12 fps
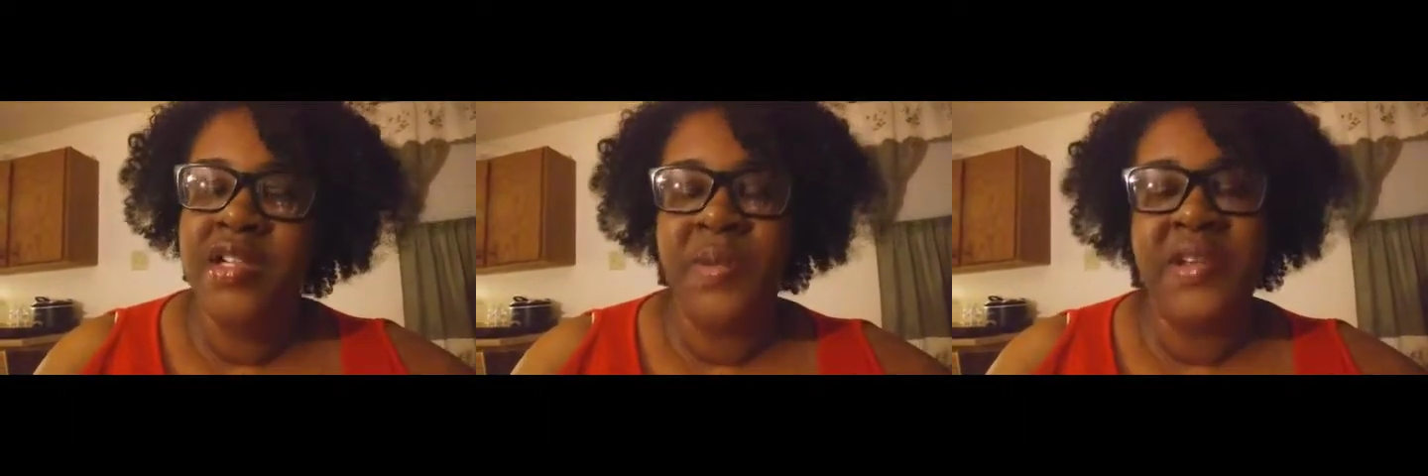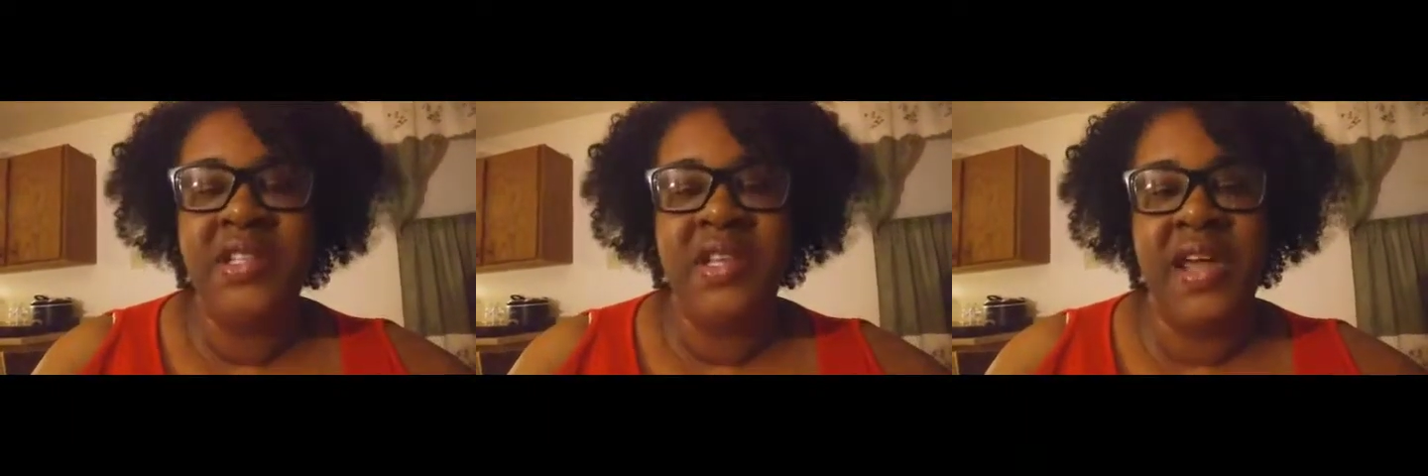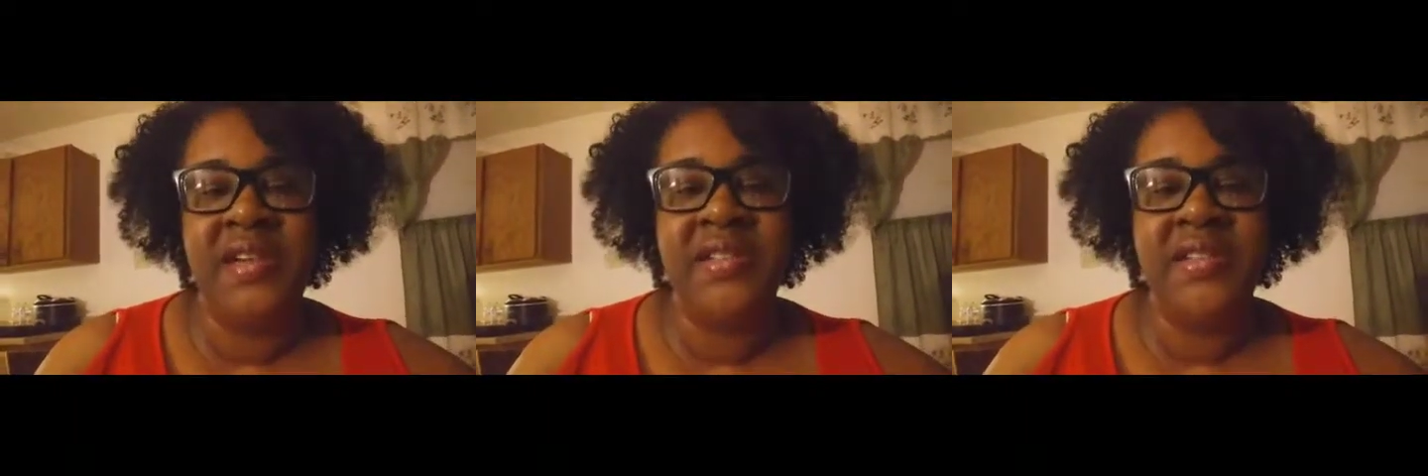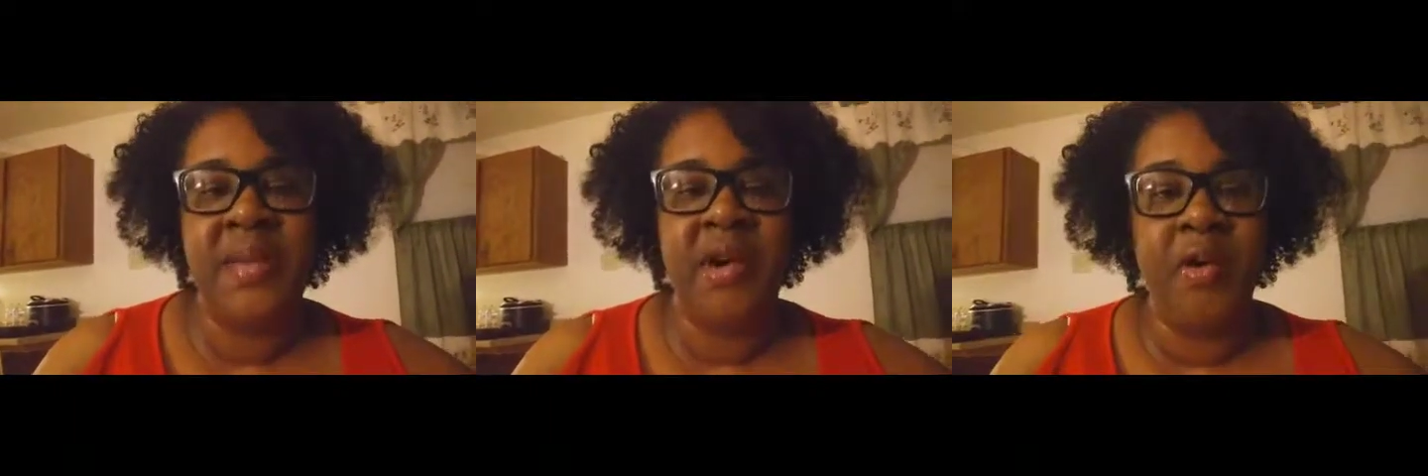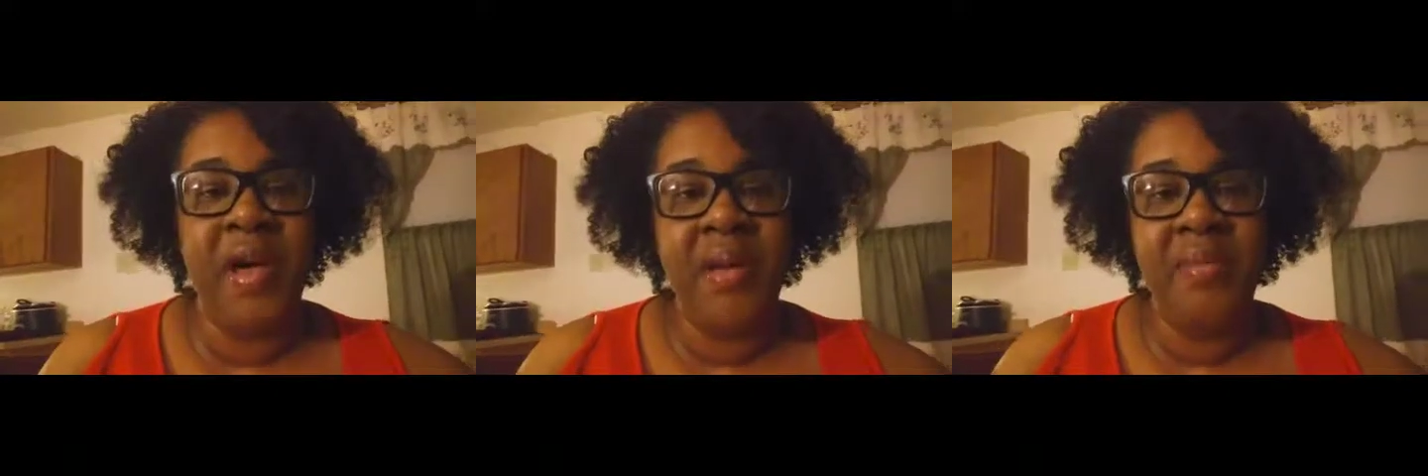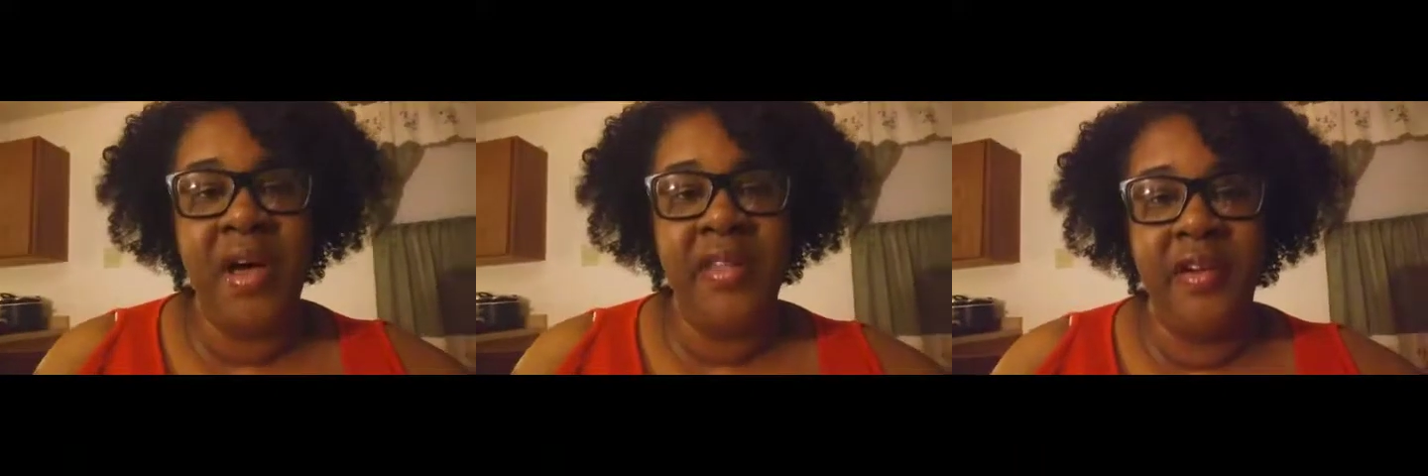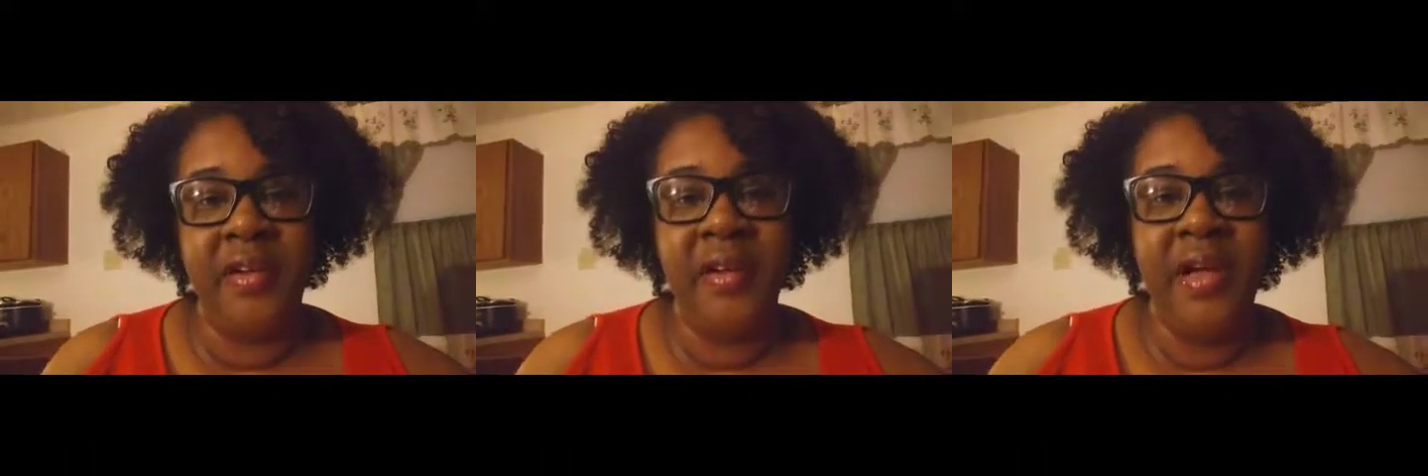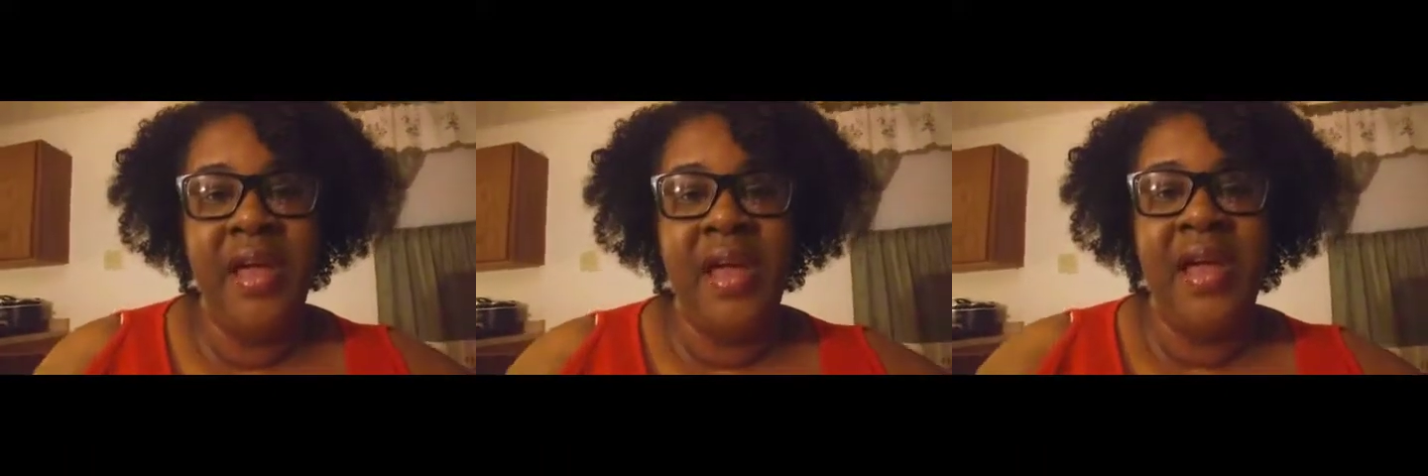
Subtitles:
especially now since I'm a grandmother.